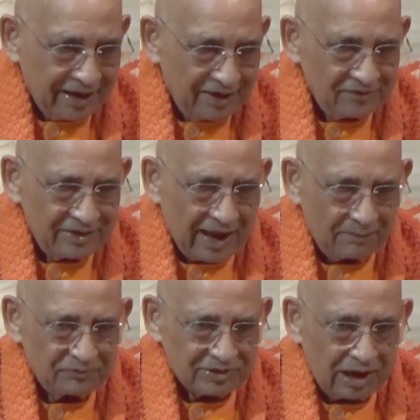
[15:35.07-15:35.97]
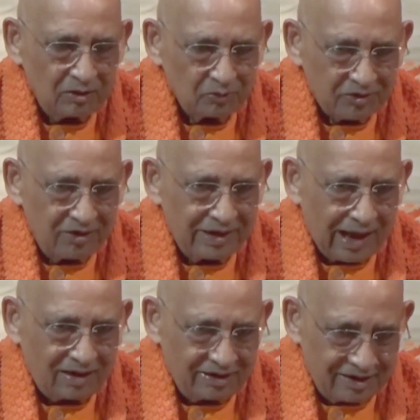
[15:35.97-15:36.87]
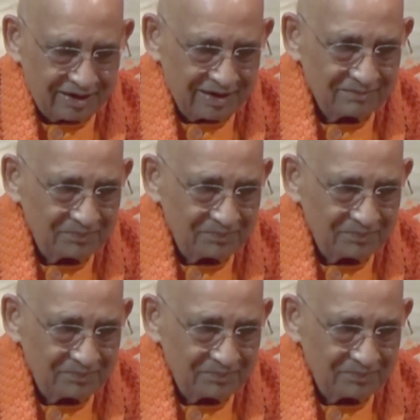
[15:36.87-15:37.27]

is the absolute reality.